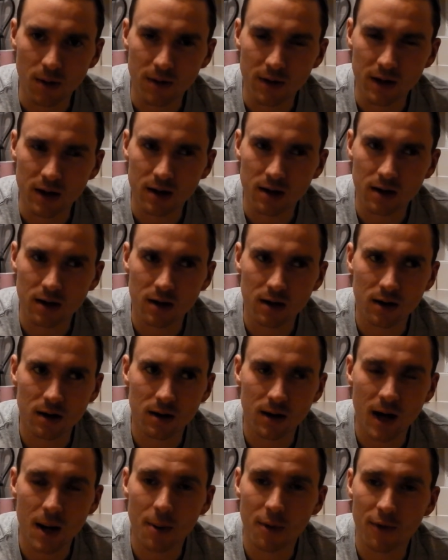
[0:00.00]
I think
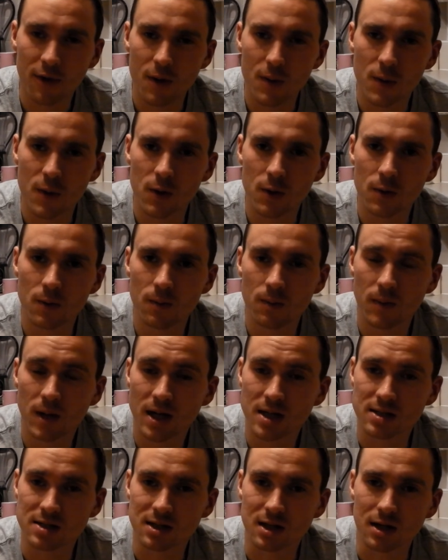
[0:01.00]
uh, Hammerphone Brew
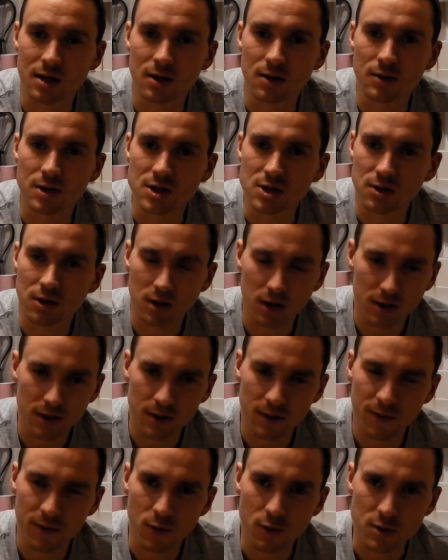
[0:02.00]
has the Igloo and it's got like
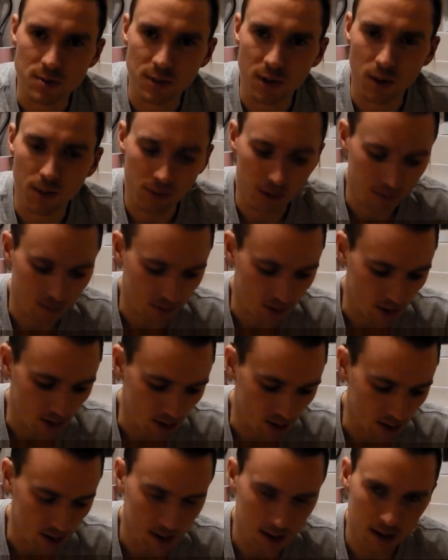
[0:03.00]
the false bottom, the,
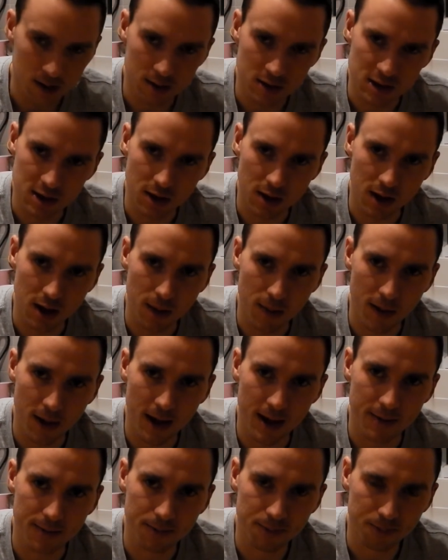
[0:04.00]
the, the circular
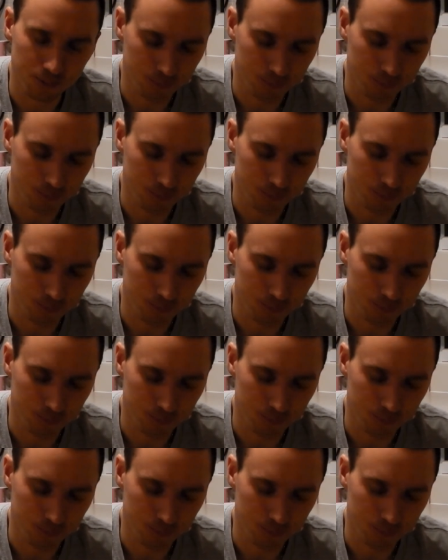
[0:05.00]
plate